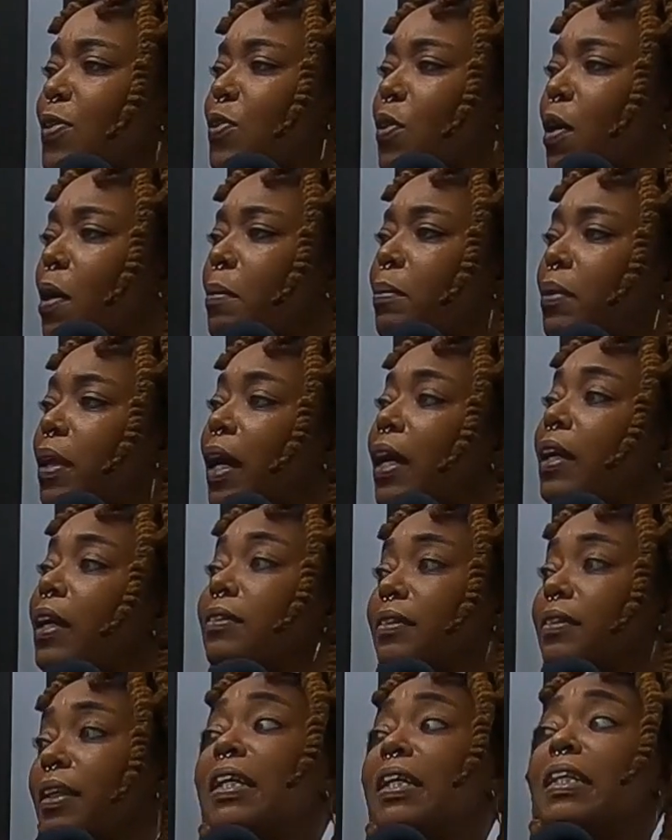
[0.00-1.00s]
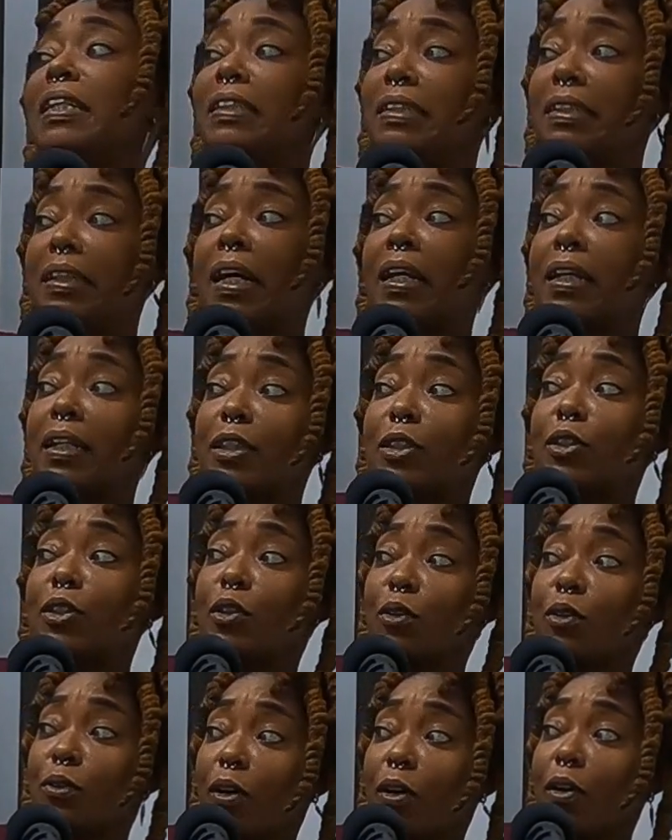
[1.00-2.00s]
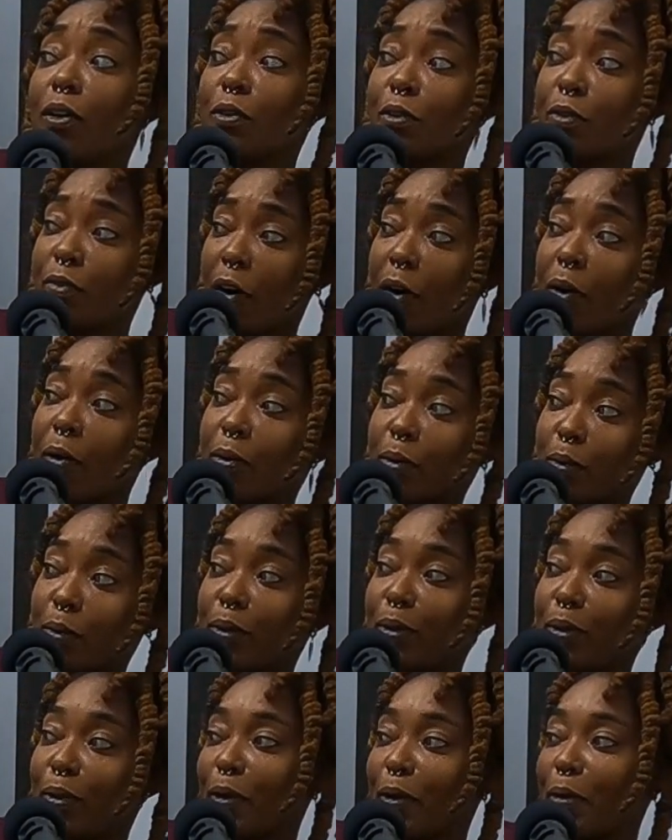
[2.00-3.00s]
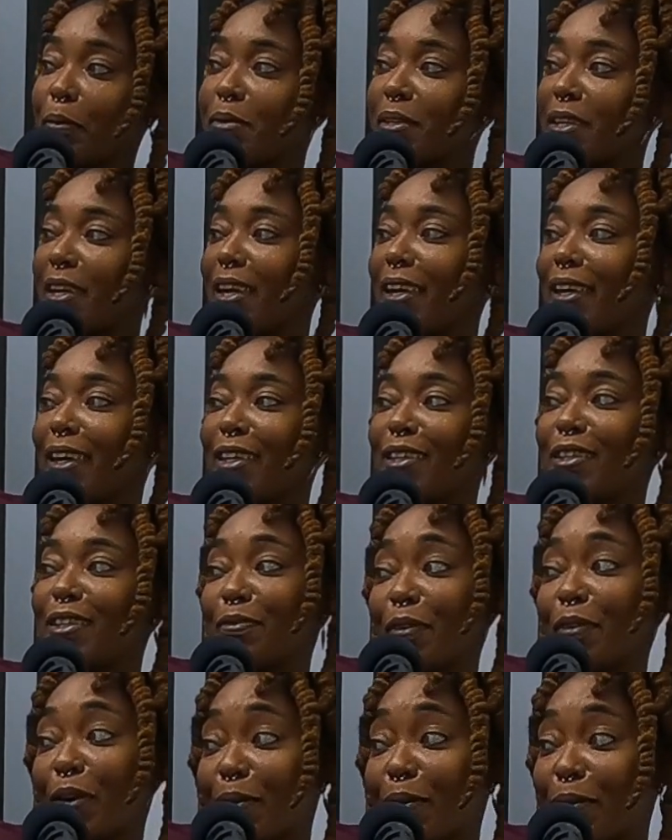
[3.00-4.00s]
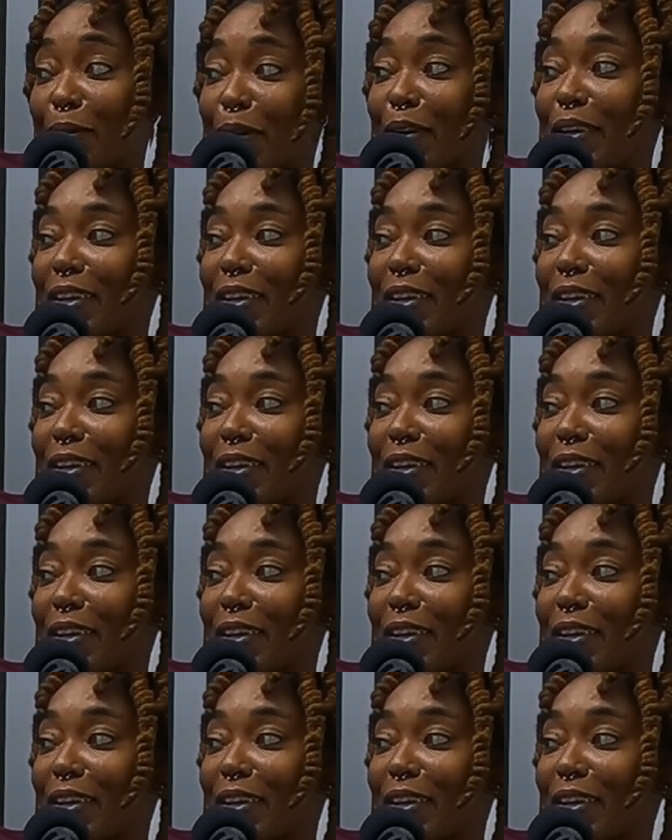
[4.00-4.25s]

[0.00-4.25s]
So I'm like, gotta get your own phone. You know what I'm saying? Get your phone on.